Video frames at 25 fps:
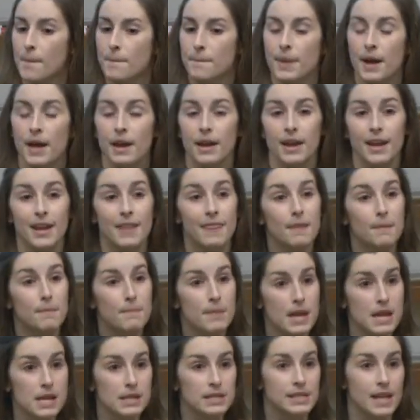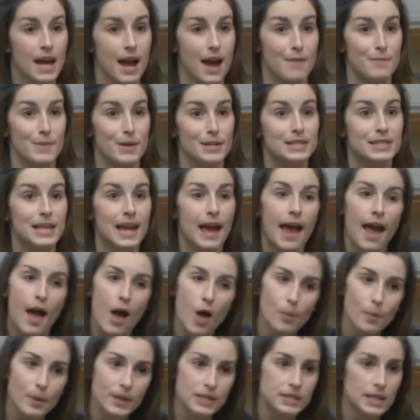But in the meantime, and to
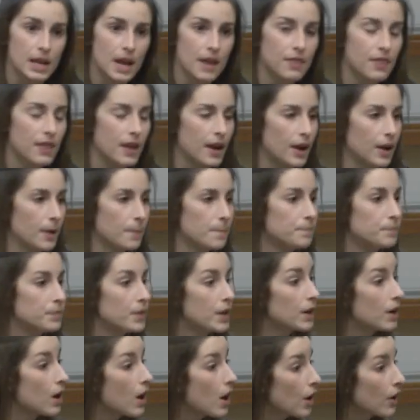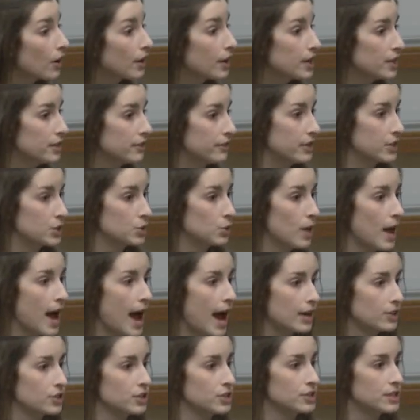help us get there, there are individual
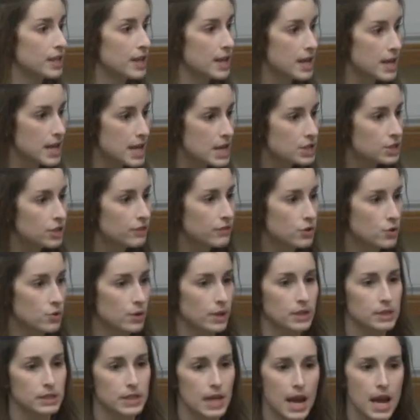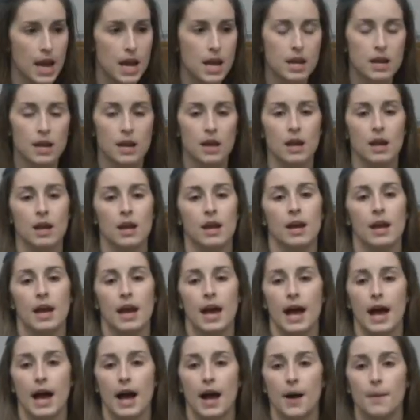actions that each of you can take
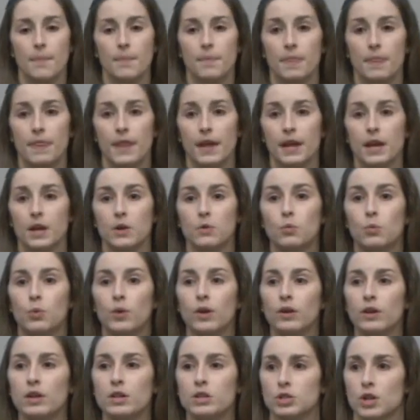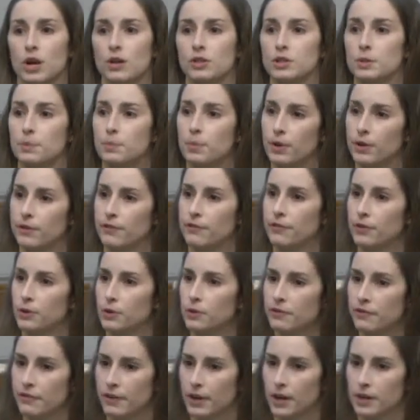um, that can really start to put
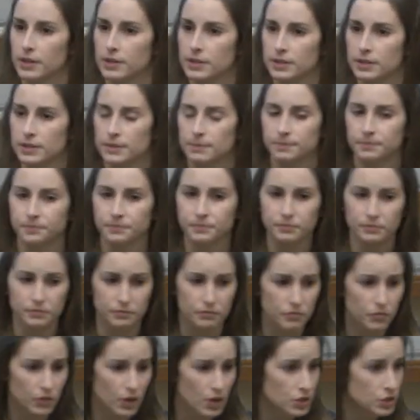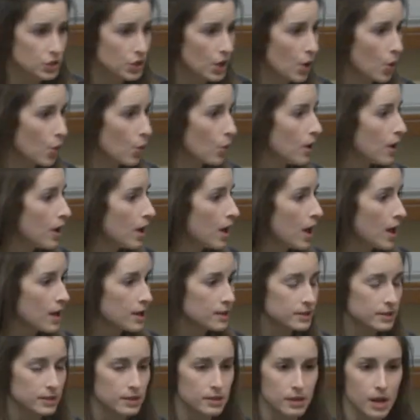food first. So,
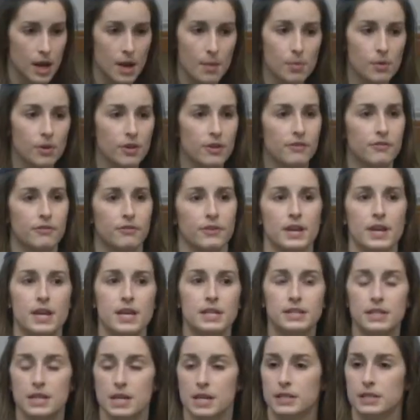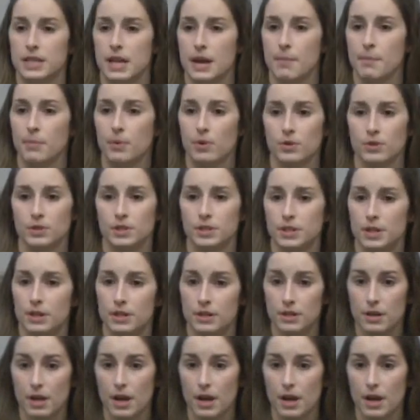so a couple of easy examples,